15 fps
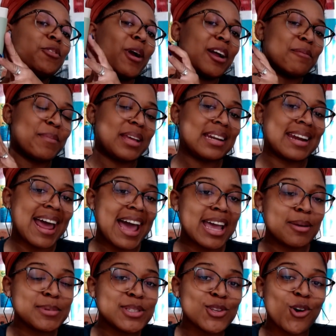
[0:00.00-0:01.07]
recommend it. I
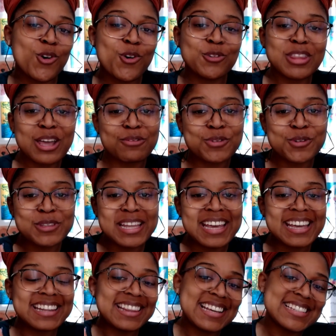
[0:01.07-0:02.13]
am so thankful
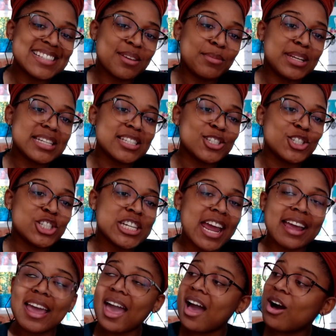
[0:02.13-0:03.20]
that they sent me this to
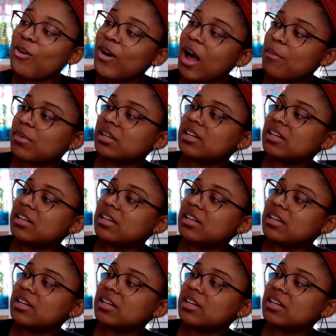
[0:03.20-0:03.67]
check out. I'm gonna